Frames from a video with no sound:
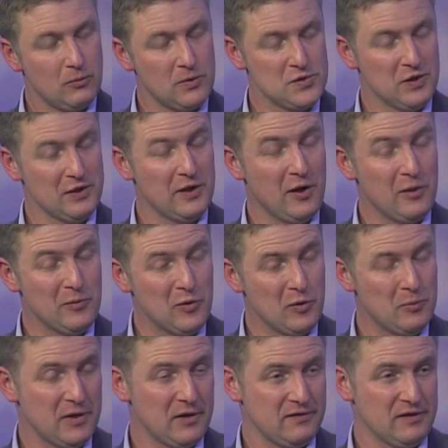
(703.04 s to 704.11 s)
We certainly hope not,
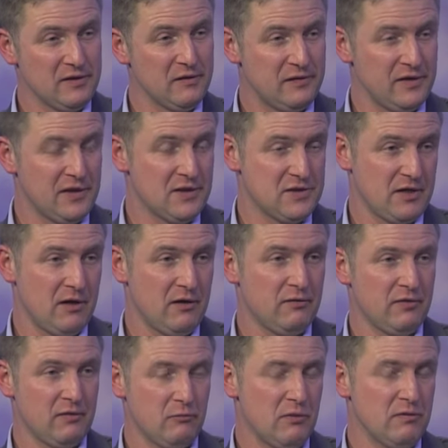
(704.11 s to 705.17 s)
but I think the feed-in
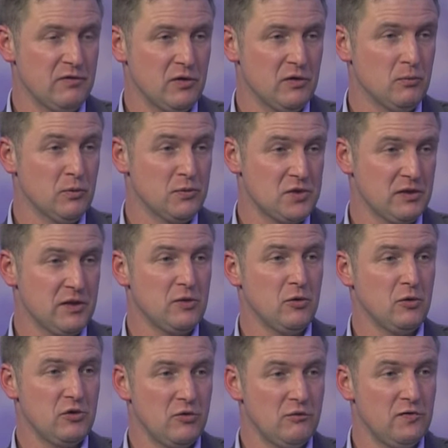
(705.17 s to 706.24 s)
tariff review will certainly
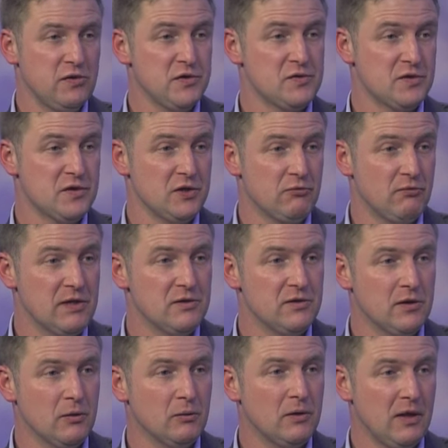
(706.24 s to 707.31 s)
knock confidence in the Green
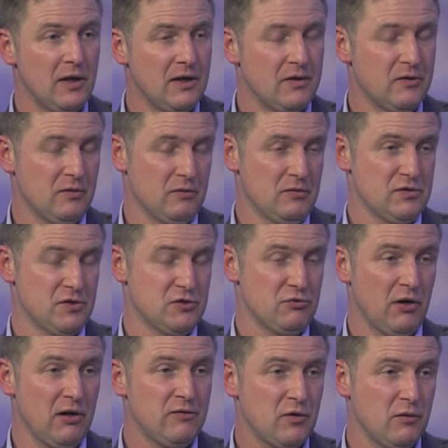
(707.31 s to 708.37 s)
Deal, and to
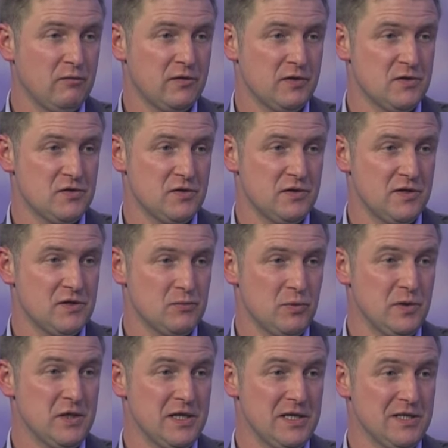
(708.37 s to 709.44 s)
drive confidence in this we
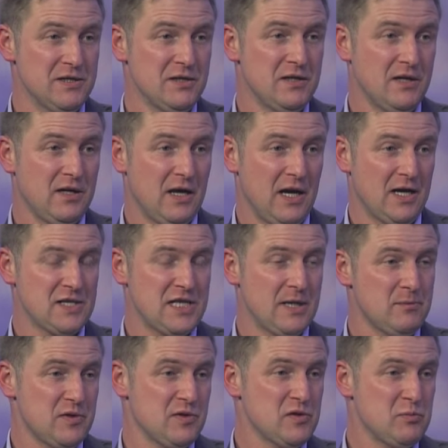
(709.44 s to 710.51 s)
need
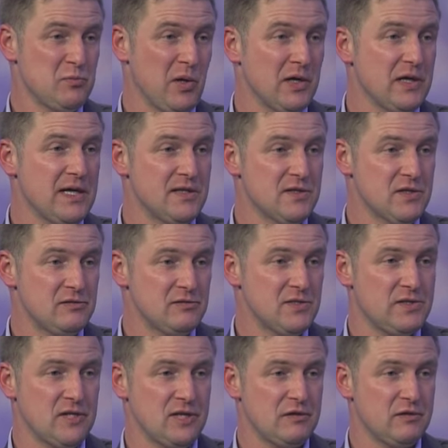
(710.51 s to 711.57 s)
acceptance by industry to
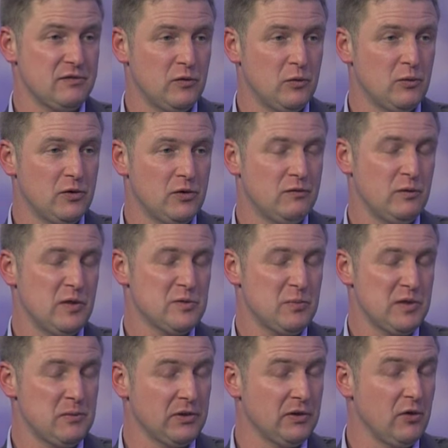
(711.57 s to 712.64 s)
take this forward, otherwise
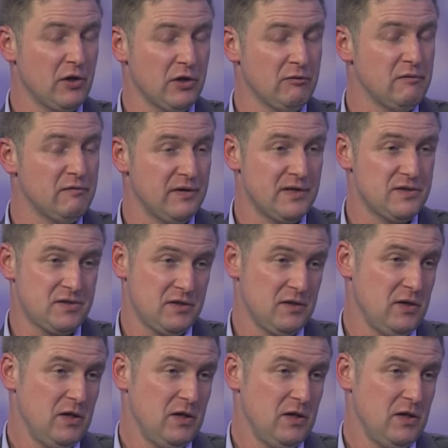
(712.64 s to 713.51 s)
people are not going to invest,